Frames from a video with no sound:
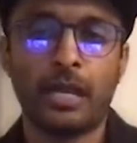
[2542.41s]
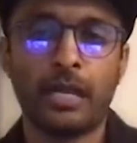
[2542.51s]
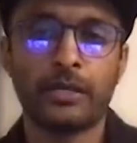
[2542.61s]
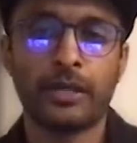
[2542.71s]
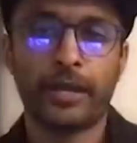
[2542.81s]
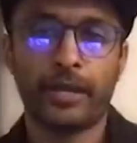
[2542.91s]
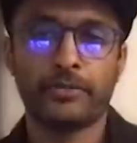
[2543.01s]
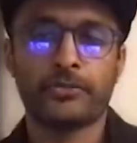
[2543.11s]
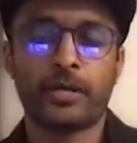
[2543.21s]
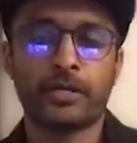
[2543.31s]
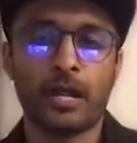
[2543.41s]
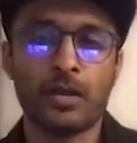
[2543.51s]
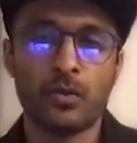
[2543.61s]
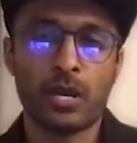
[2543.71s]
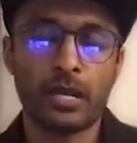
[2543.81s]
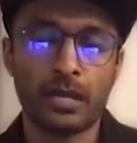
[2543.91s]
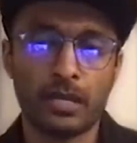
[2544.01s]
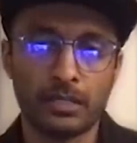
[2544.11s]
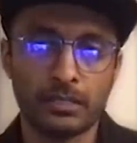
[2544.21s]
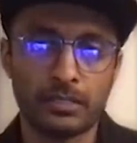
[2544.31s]
engaged right now
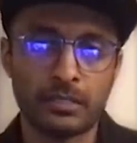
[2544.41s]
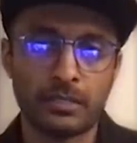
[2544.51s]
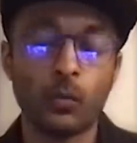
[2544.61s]
is